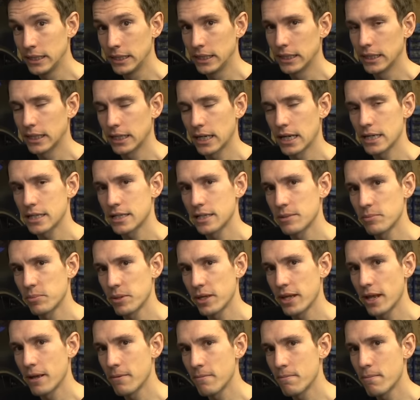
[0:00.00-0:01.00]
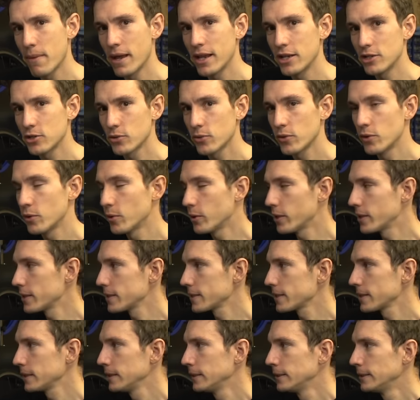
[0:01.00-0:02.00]
it can actually be a major
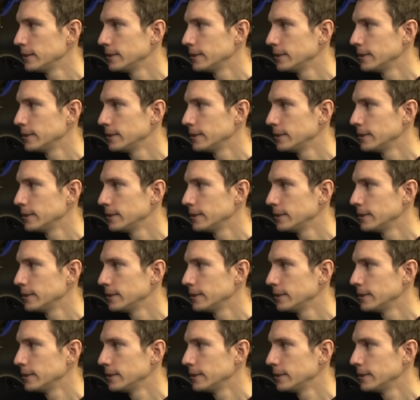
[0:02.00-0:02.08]
annoyance.